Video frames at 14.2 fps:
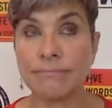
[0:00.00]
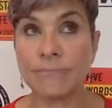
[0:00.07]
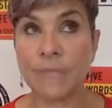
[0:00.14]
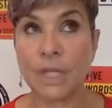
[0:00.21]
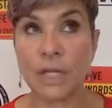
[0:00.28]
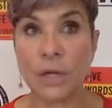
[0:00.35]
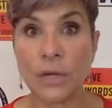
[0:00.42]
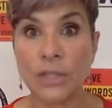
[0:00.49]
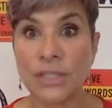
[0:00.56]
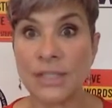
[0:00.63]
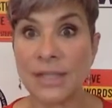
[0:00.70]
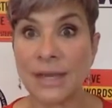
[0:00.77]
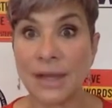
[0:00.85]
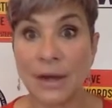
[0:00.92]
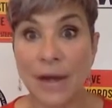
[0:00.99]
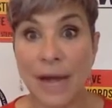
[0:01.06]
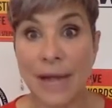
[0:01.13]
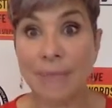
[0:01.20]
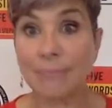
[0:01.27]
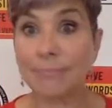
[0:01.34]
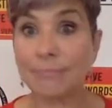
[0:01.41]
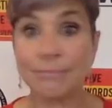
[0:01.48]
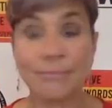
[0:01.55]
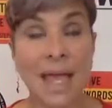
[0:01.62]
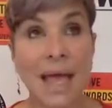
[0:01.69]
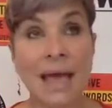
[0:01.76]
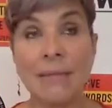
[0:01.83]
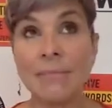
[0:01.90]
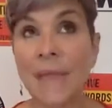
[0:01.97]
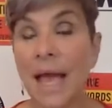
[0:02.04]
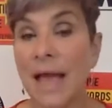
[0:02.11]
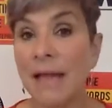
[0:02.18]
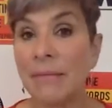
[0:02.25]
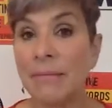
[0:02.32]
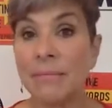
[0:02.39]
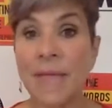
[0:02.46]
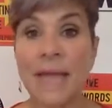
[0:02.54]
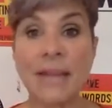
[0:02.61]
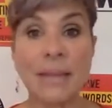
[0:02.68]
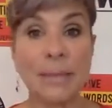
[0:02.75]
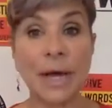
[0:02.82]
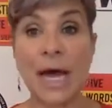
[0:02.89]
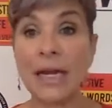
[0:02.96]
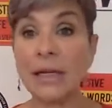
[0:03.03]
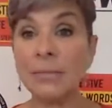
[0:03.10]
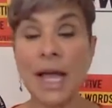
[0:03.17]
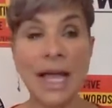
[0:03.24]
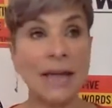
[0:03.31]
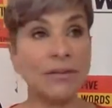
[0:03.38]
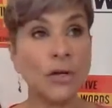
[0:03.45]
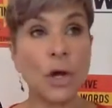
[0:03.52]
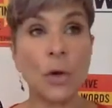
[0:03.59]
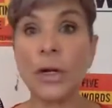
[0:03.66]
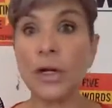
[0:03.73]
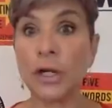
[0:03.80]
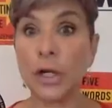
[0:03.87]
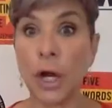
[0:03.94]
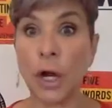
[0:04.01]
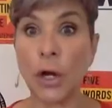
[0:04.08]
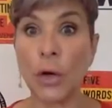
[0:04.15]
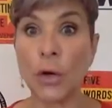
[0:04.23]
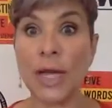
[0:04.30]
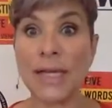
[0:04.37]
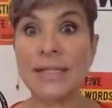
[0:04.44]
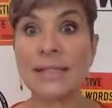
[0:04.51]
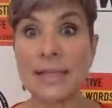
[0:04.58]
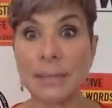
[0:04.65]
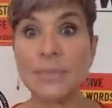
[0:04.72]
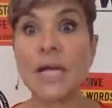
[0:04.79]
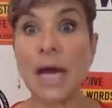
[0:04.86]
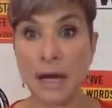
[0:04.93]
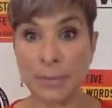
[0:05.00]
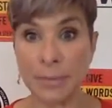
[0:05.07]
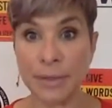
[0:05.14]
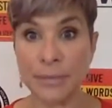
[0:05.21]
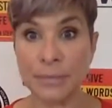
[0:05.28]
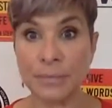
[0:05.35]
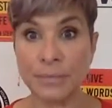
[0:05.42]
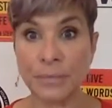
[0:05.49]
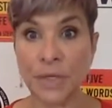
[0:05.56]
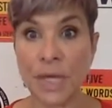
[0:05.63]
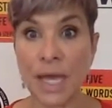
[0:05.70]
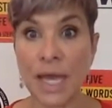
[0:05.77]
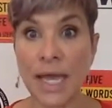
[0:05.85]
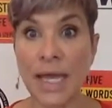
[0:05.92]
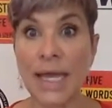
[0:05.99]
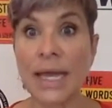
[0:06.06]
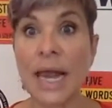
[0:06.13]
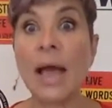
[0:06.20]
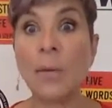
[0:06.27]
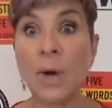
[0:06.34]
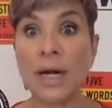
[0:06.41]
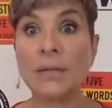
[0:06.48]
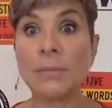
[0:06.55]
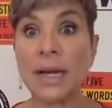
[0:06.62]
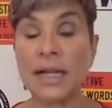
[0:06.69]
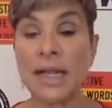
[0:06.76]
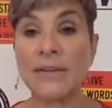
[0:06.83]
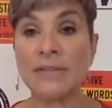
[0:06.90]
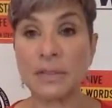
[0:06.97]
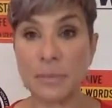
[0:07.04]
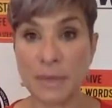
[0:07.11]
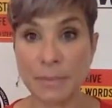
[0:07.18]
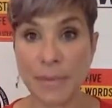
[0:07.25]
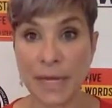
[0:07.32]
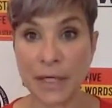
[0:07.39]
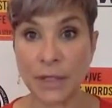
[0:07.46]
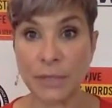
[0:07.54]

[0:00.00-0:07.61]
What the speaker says: you know, just like, all right, I'm at the bottom. I have nowhere to go except up. Okay. And I wanted my life to be better.